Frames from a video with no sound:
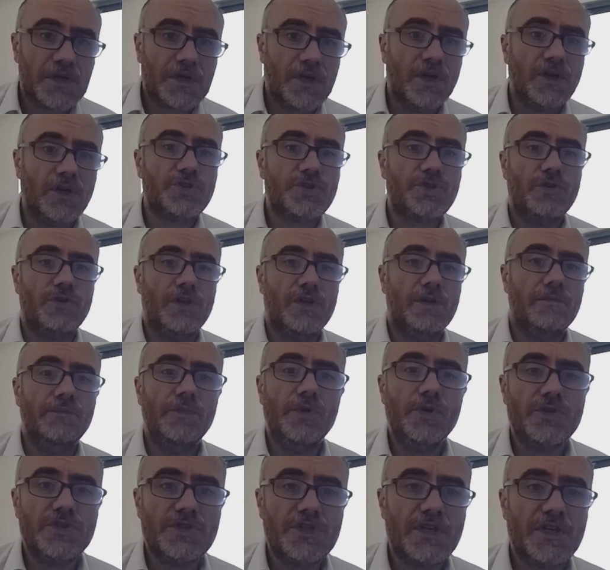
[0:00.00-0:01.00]
cultural,
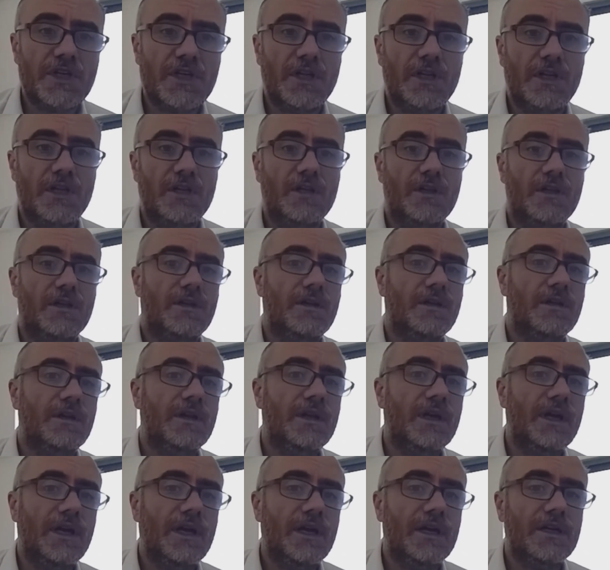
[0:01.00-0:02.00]
musical,
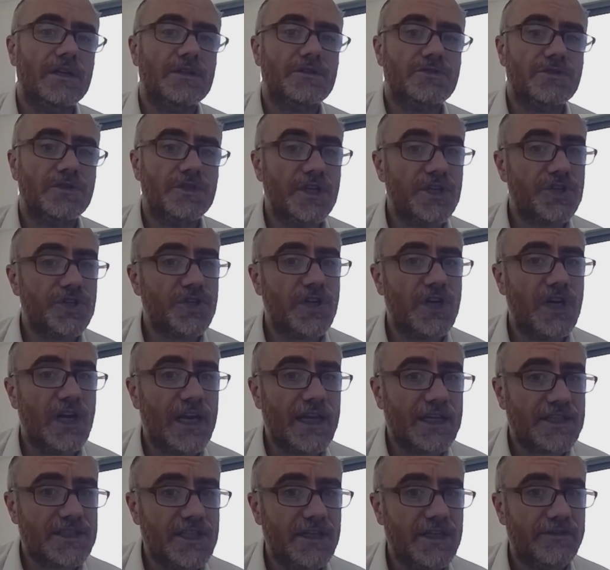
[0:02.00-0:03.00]
uh,
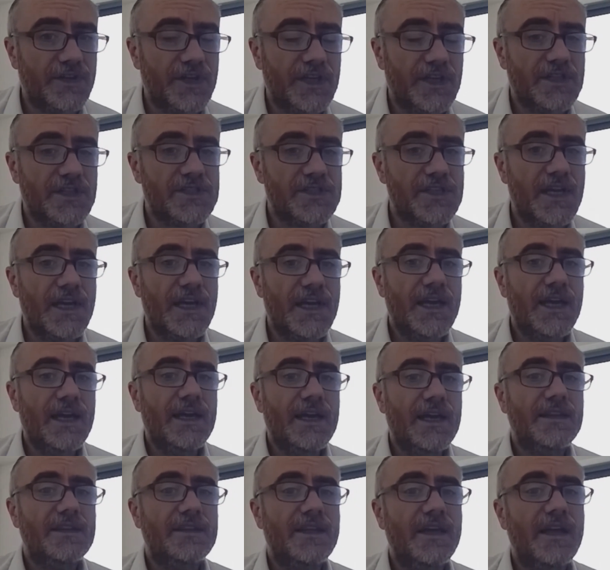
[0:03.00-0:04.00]
traditional activities,
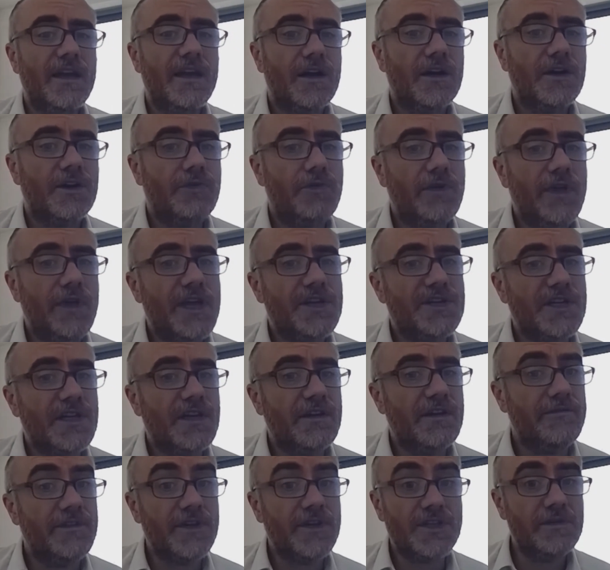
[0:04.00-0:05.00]
they are
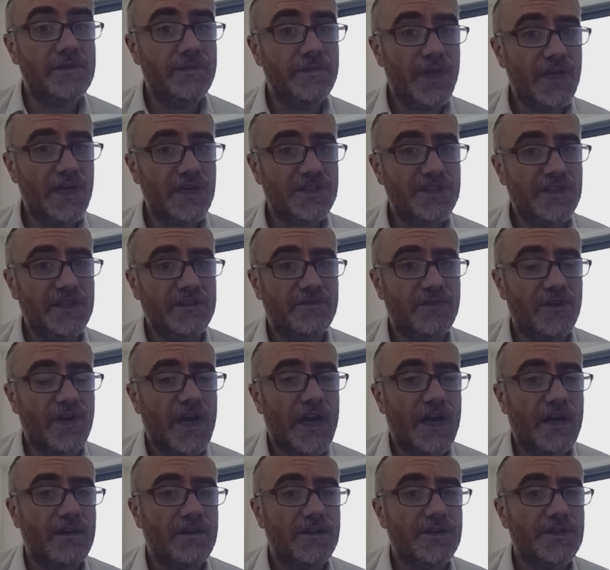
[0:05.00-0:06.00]
creating a visibility
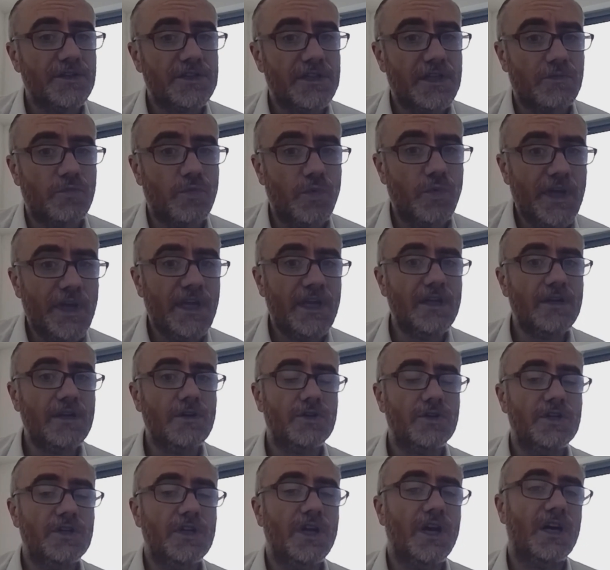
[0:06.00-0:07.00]
for Ireland that we
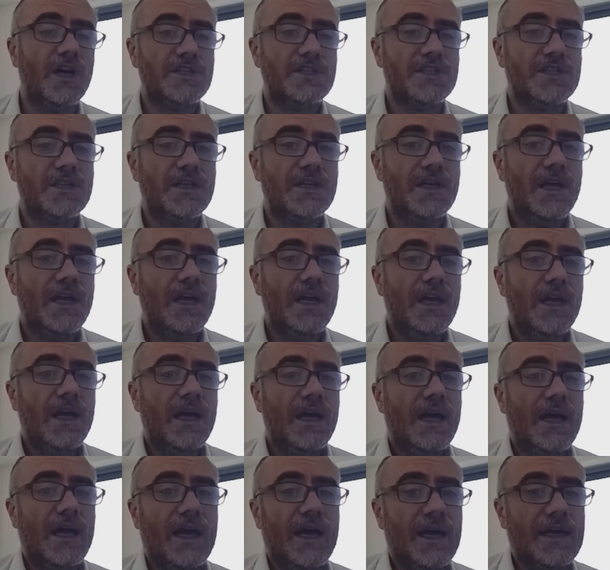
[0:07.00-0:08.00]
could not,
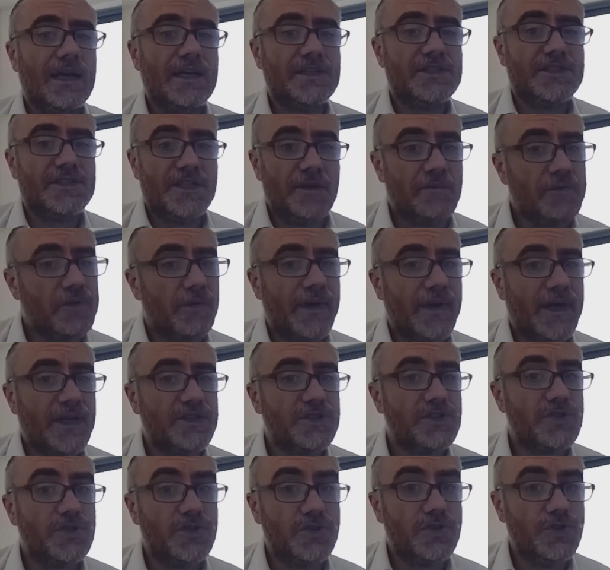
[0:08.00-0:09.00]
as
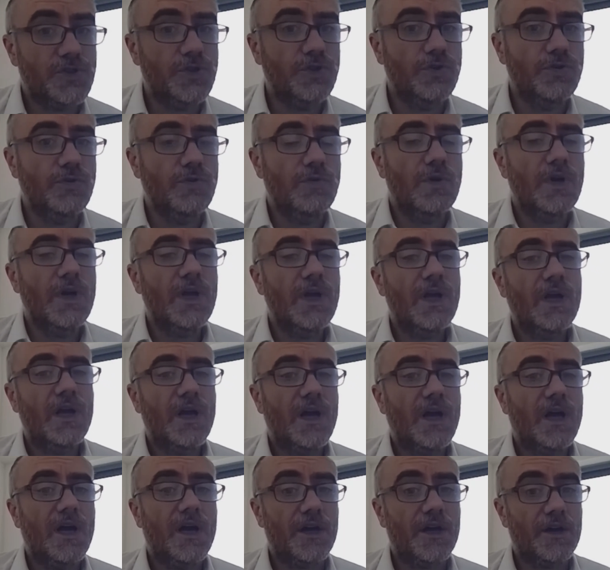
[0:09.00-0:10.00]
diplomats, do
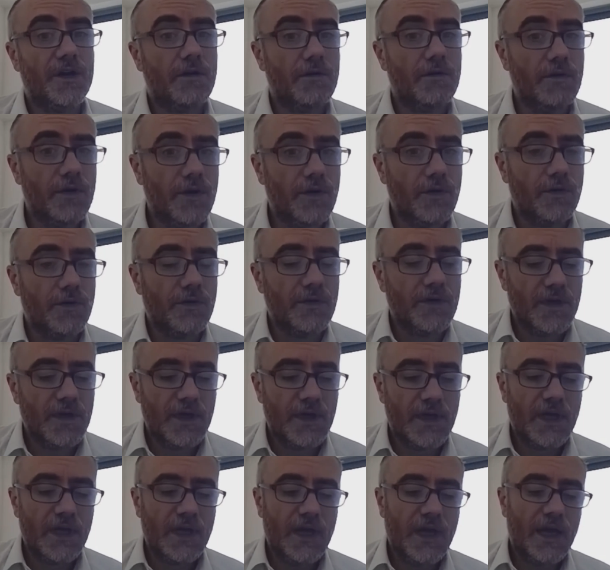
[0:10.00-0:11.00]
on our own.
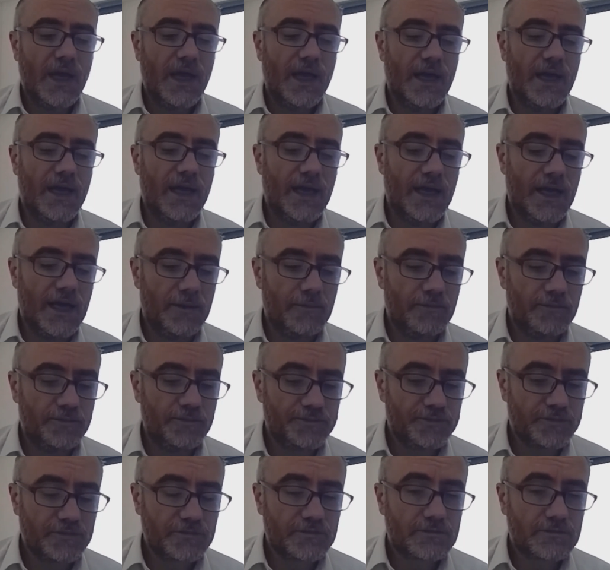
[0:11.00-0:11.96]
Um,